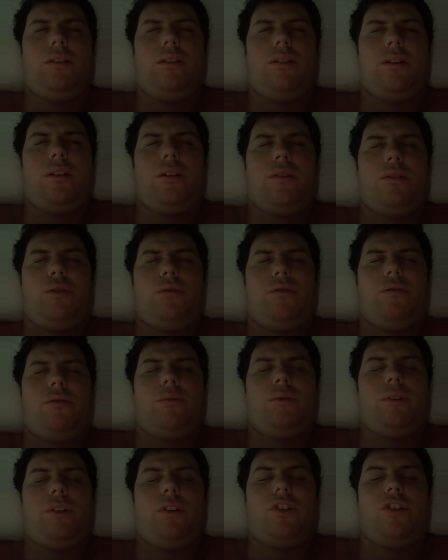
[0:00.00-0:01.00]
I don't know if I
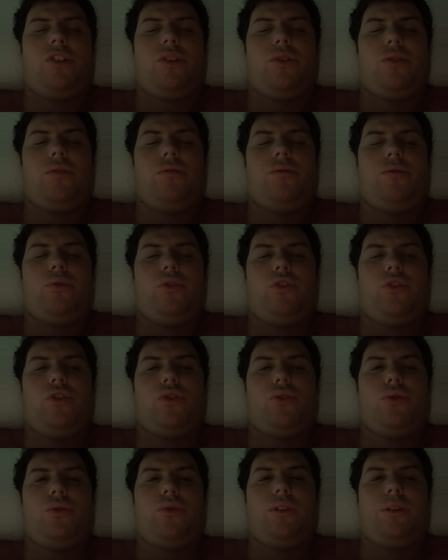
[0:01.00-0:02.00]
want to tell the full
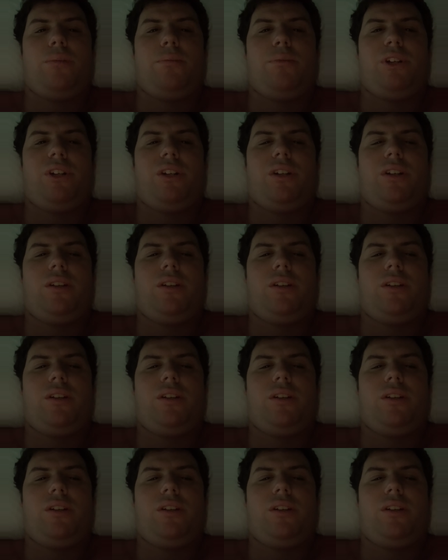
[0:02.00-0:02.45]
story, but